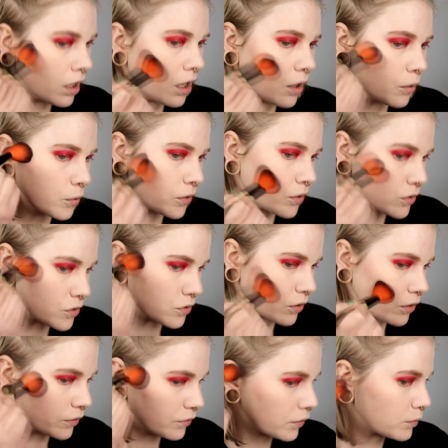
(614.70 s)
I wasn't
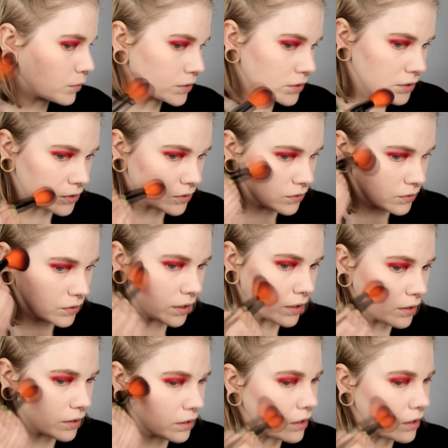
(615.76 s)
sure if I wanted to take